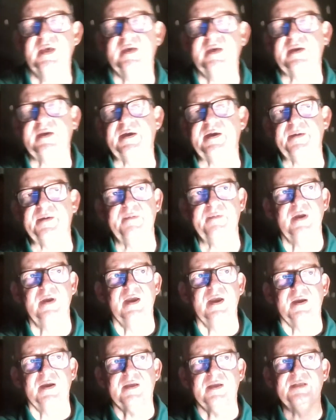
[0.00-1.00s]

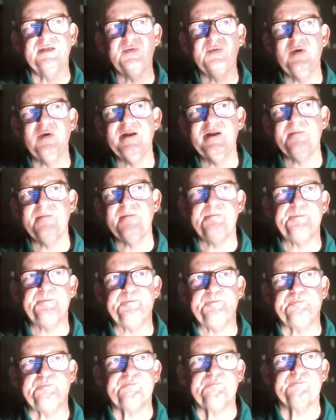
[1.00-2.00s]
Because you want
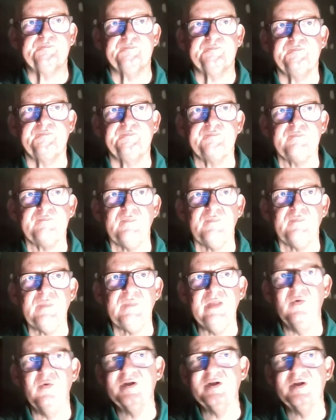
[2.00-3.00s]

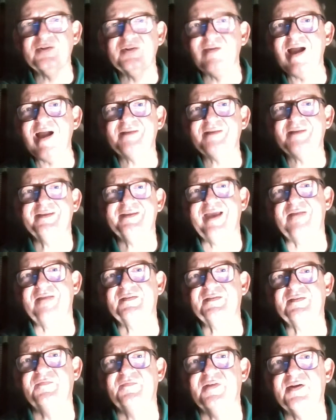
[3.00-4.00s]
the rock to have
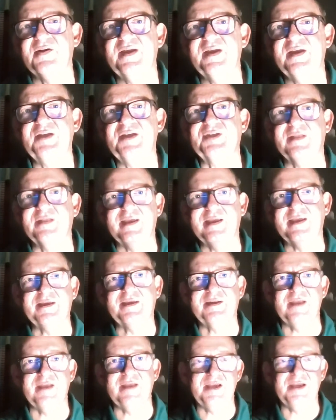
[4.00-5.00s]
some variation like
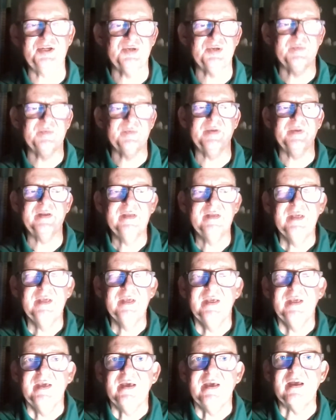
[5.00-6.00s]
in nature. But
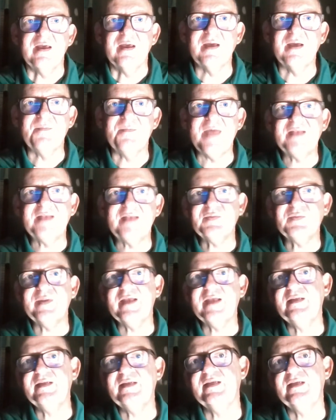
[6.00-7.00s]
that's what
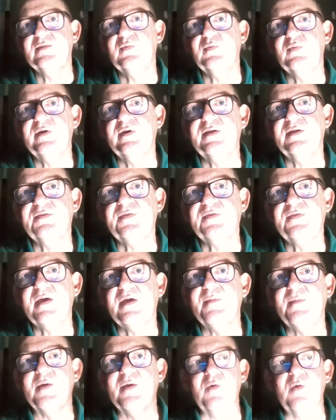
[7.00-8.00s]
I did with
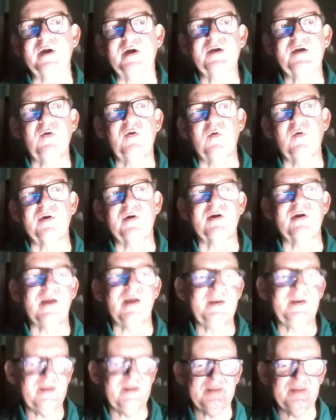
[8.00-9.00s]
my one corner. I
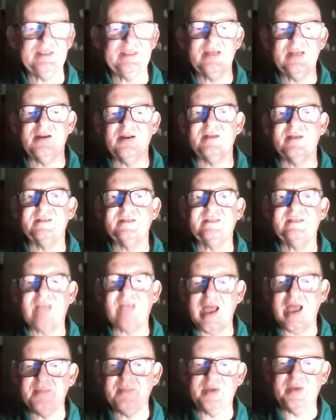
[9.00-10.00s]
didn't set it on the
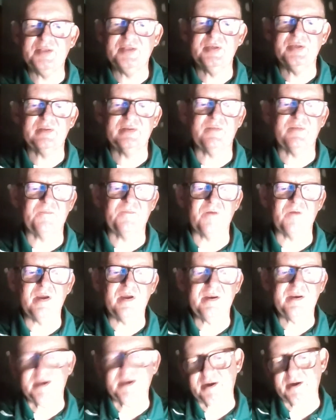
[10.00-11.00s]
side, but I took the front
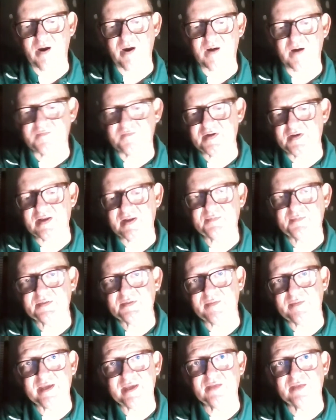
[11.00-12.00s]
and I carved it up to
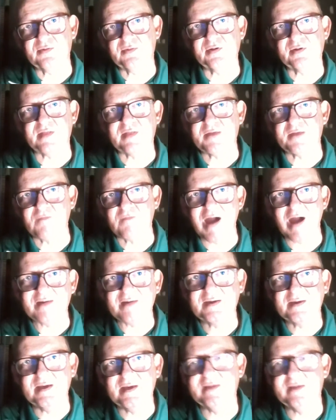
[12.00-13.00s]
make it look like rock
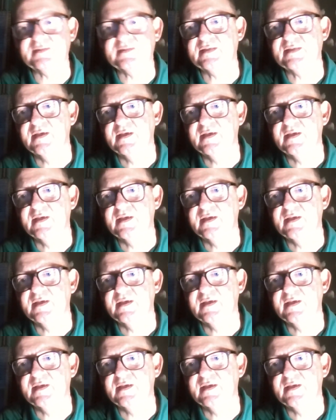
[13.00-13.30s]
cuts.